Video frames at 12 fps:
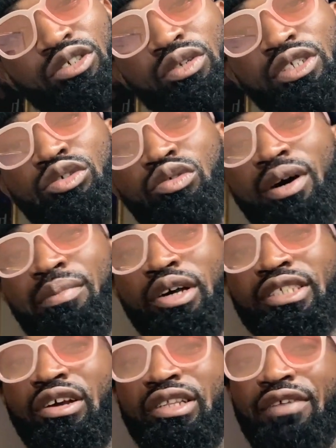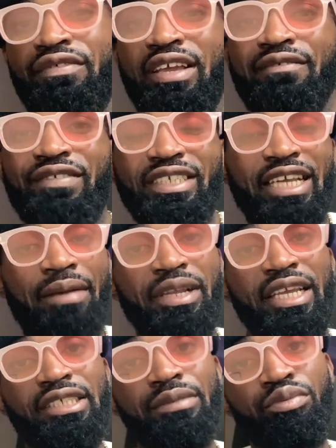you need to know about South African visa
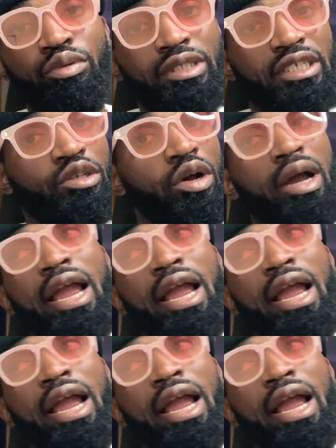application process,